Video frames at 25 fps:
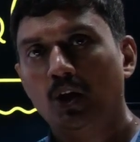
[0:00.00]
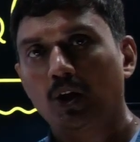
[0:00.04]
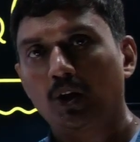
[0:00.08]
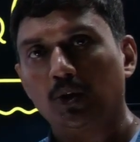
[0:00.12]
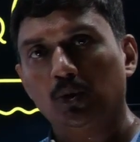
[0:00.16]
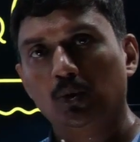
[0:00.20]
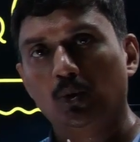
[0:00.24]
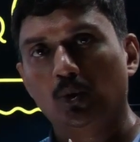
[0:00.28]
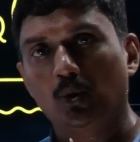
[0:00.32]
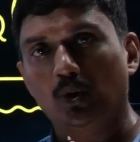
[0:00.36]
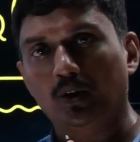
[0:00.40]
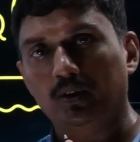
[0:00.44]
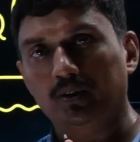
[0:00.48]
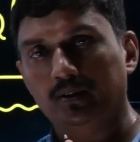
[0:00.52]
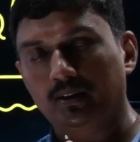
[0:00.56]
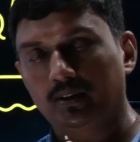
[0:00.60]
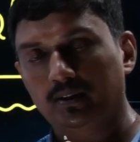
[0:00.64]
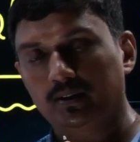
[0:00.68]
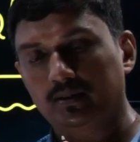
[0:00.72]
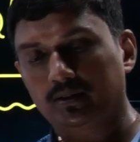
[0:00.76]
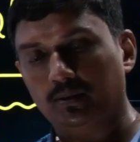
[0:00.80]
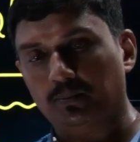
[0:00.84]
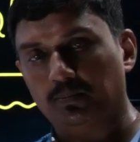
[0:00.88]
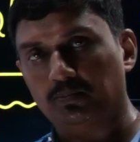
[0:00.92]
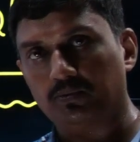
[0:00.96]
No other
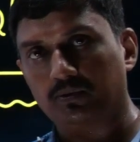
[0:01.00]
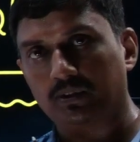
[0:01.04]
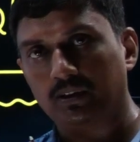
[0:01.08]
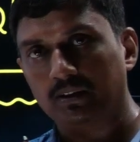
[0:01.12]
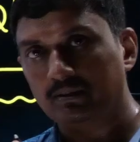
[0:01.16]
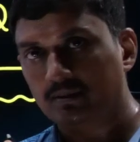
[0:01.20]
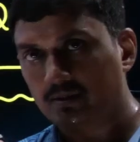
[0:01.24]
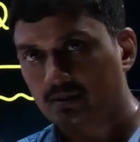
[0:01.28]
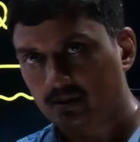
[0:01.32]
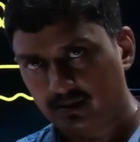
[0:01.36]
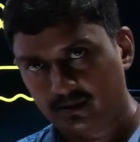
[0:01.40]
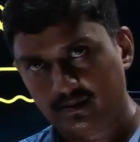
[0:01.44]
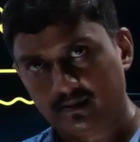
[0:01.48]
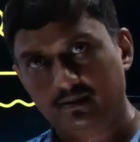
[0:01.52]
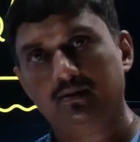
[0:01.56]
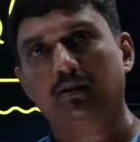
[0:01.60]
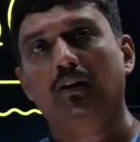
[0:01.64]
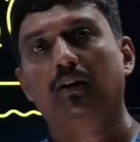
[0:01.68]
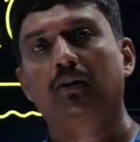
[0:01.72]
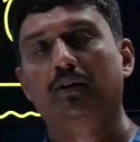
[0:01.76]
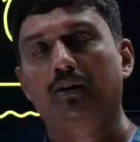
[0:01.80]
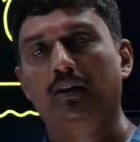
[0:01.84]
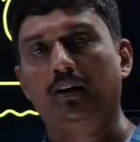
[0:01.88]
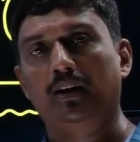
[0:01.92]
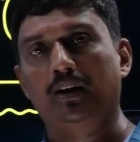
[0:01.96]
substances
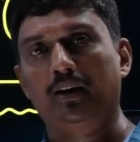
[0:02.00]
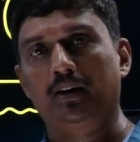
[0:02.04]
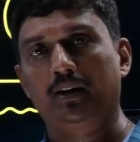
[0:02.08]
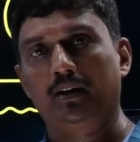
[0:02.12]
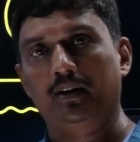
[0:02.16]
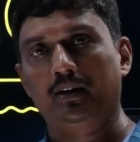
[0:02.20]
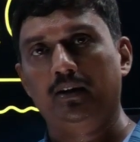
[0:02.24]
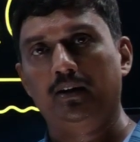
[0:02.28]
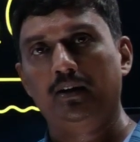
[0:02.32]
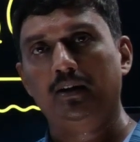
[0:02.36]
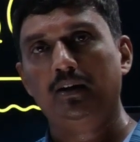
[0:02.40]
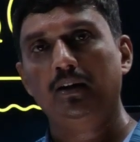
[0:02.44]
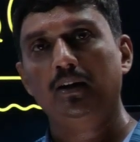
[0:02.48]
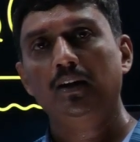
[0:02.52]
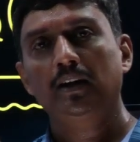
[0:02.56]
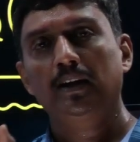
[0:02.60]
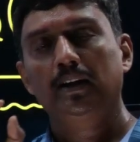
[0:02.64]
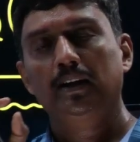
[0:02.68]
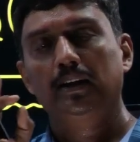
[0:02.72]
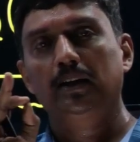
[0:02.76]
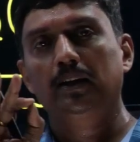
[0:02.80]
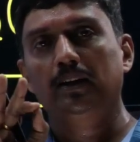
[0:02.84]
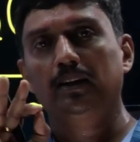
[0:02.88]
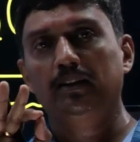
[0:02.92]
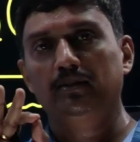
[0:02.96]
are added.
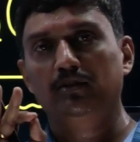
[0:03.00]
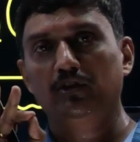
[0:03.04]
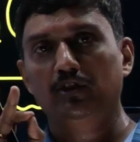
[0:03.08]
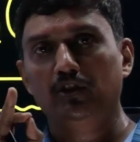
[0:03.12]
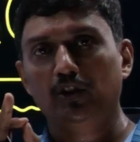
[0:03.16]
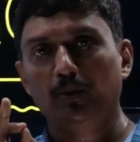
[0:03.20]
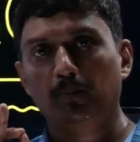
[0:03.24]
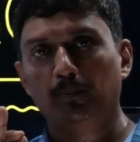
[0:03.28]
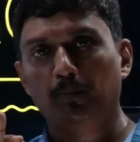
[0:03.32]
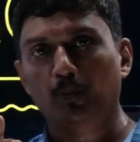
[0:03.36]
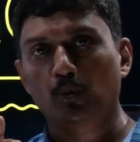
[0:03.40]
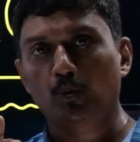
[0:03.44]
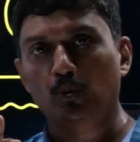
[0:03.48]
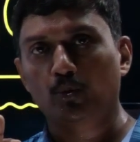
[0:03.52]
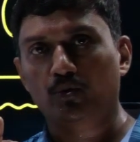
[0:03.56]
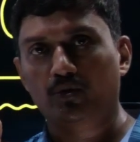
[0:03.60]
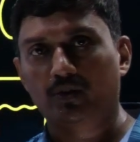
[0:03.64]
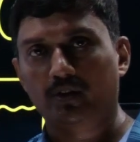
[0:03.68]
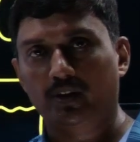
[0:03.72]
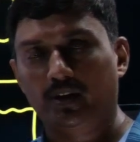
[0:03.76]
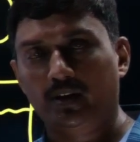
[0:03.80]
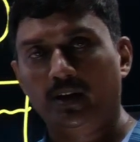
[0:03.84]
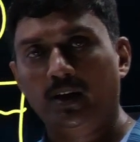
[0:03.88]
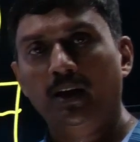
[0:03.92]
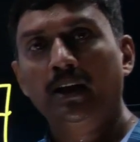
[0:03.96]
It is in a pure
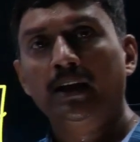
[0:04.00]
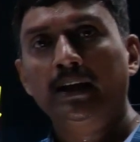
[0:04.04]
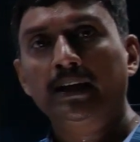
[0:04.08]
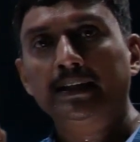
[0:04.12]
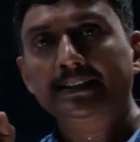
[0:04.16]
state.